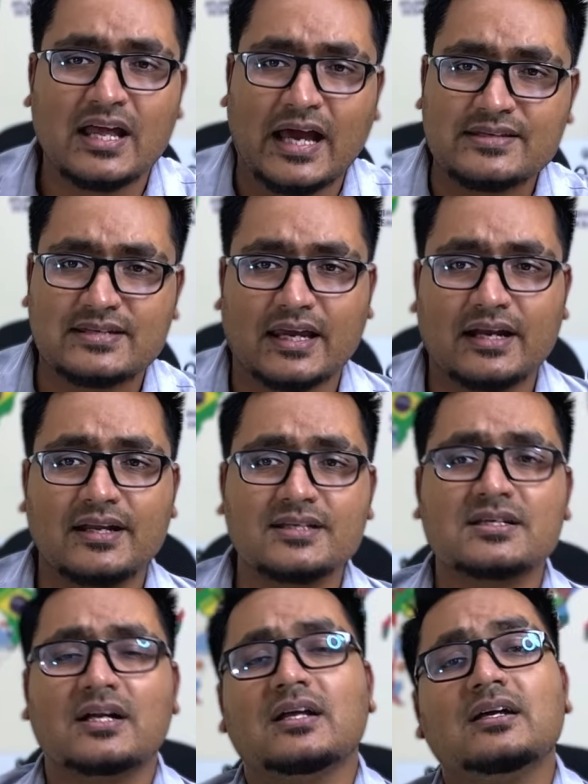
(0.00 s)
And second
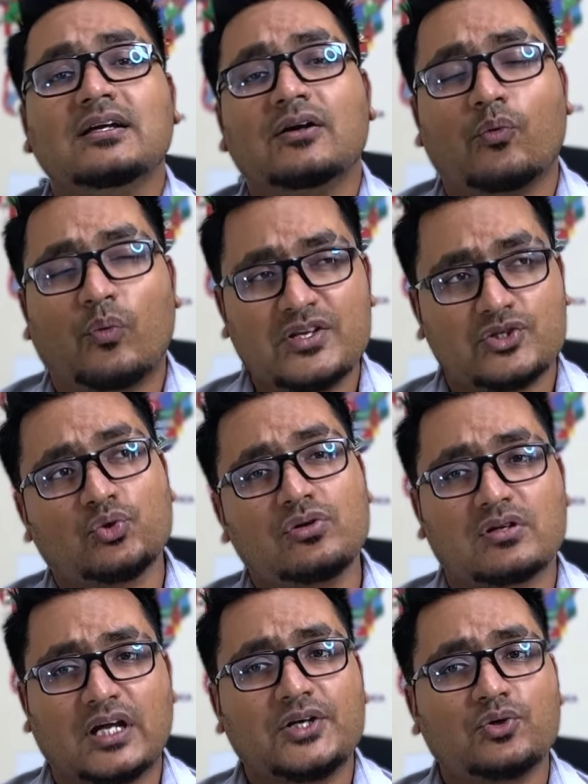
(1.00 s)
is one should
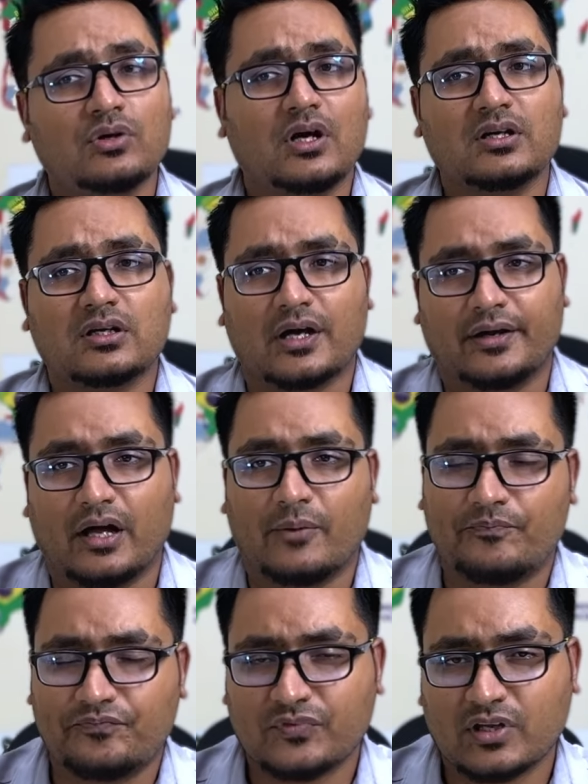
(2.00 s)
try to learn Kannada.